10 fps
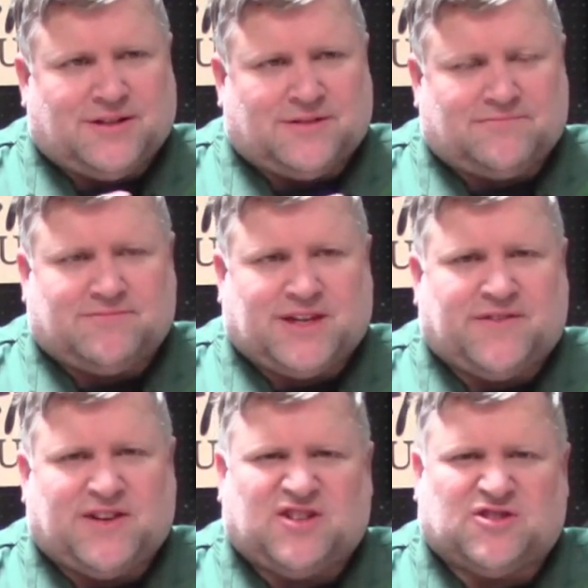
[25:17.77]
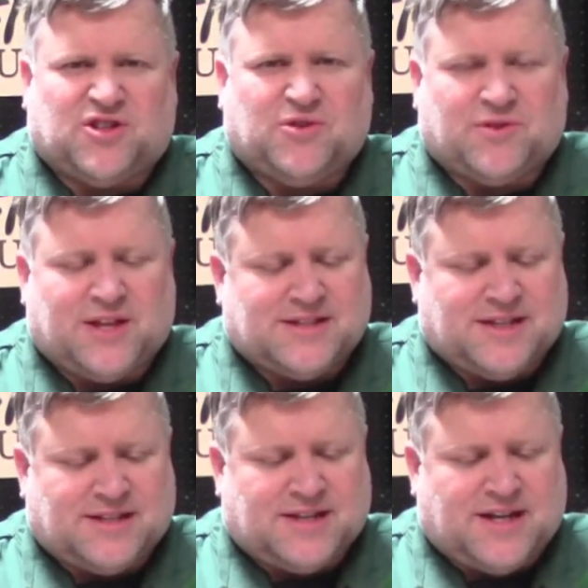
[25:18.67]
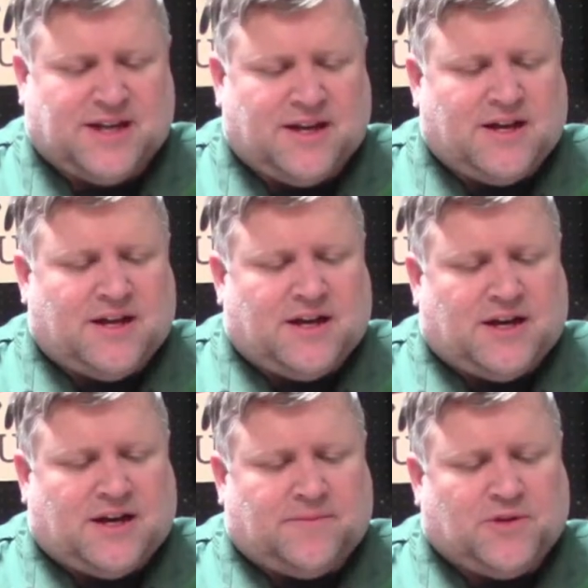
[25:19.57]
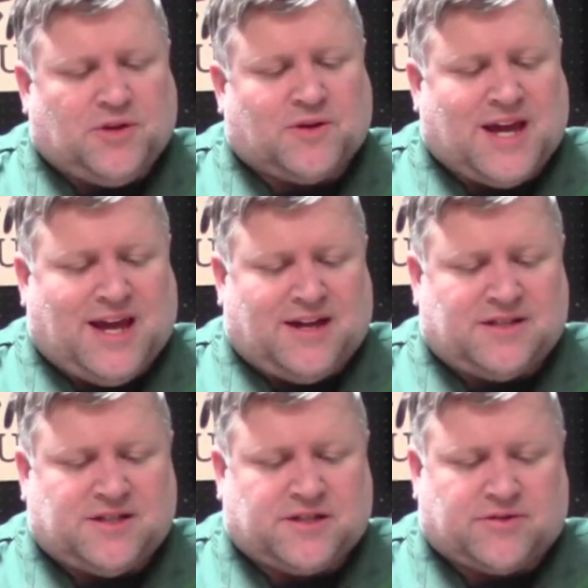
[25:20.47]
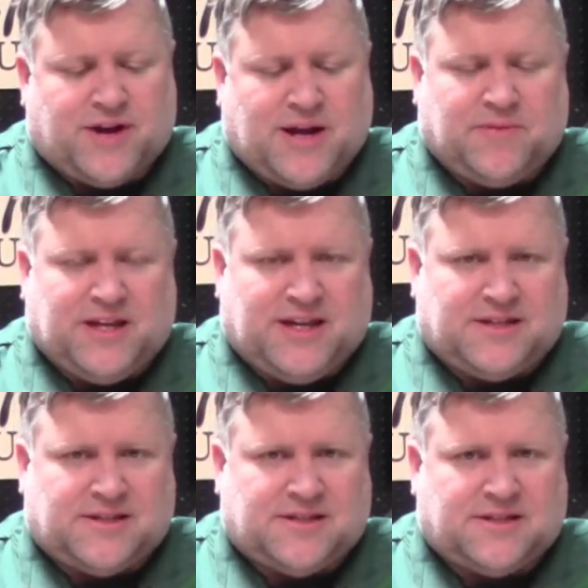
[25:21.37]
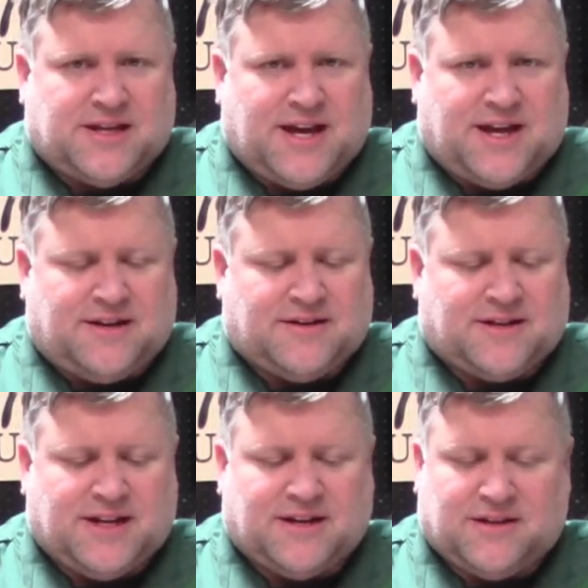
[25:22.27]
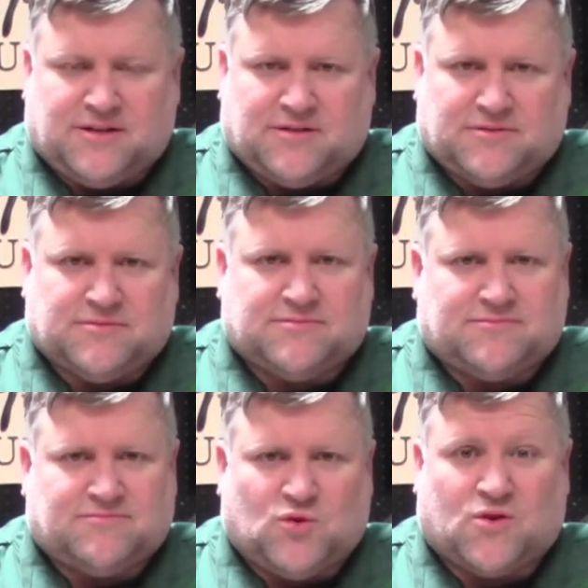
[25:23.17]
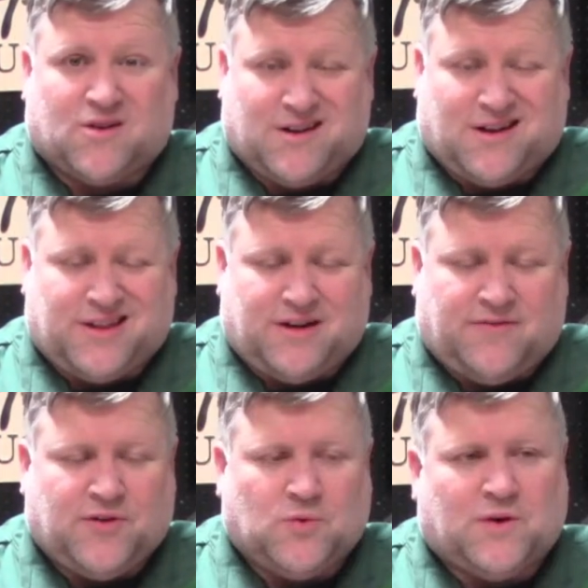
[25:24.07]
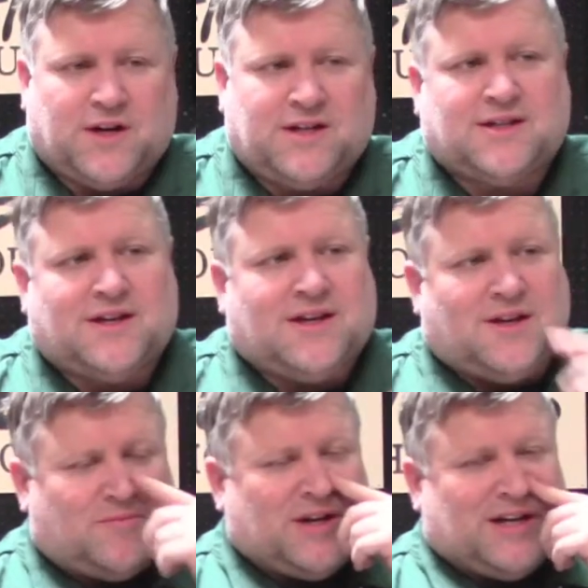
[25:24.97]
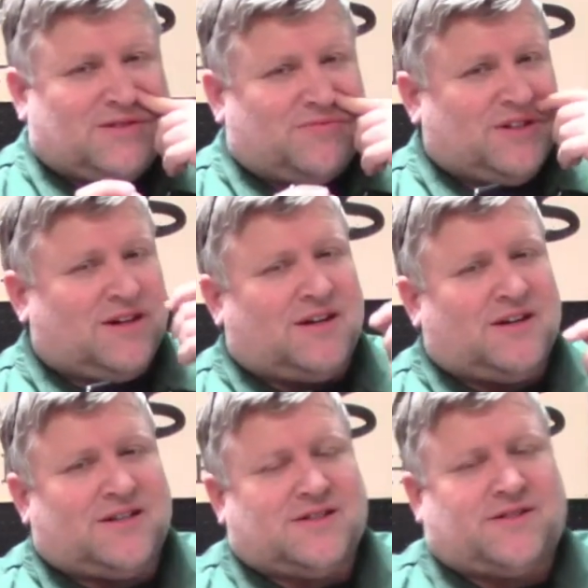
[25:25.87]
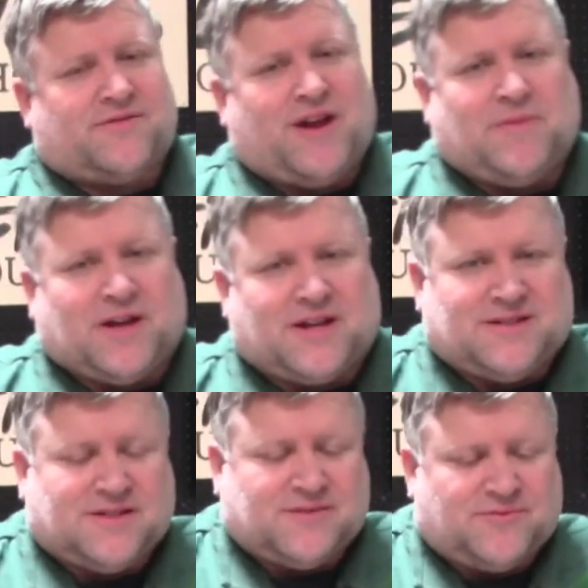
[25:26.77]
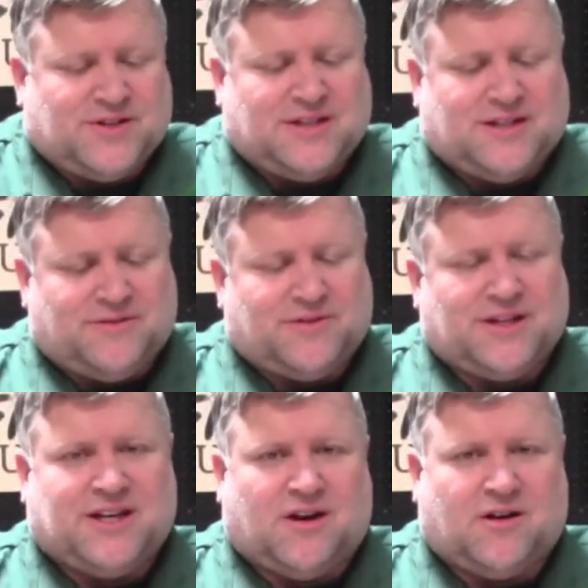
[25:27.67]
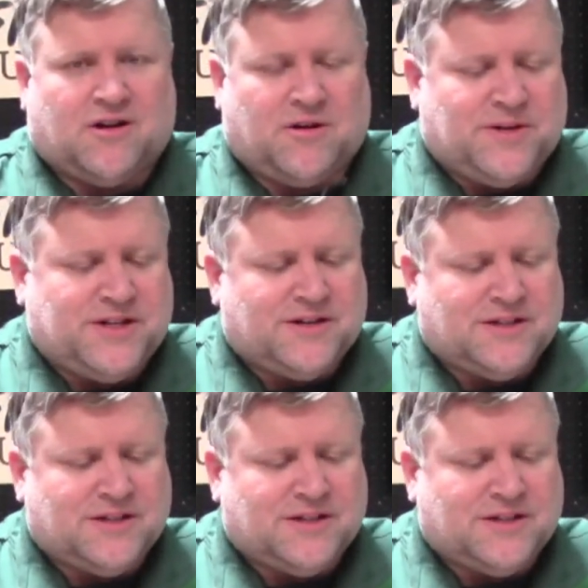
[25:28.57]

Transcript: give it a little tooth, as they say. You can scrape these and get a little more on there if you want, but it's real hard on ceramic because it's really, really hard material.